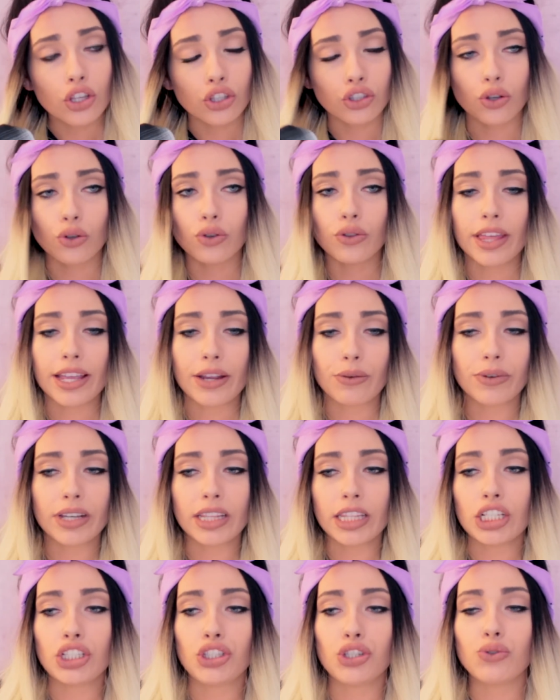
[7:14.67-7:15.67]
So they
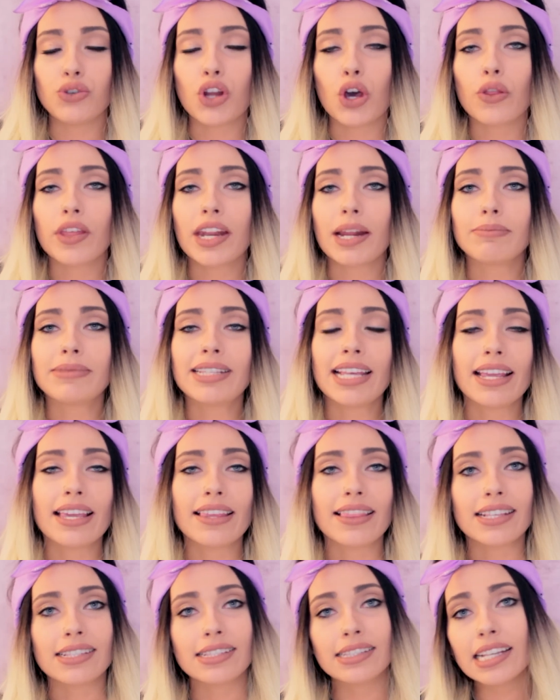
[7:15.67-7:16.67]
really do know that I'm
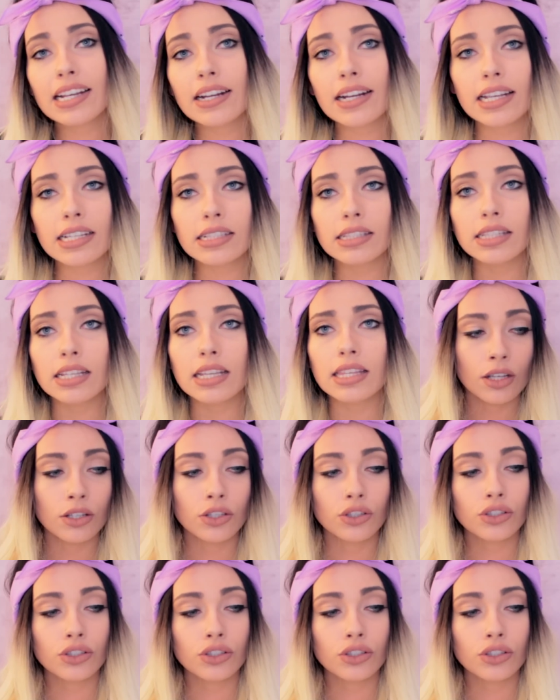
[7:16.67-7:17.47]
taking this seriously.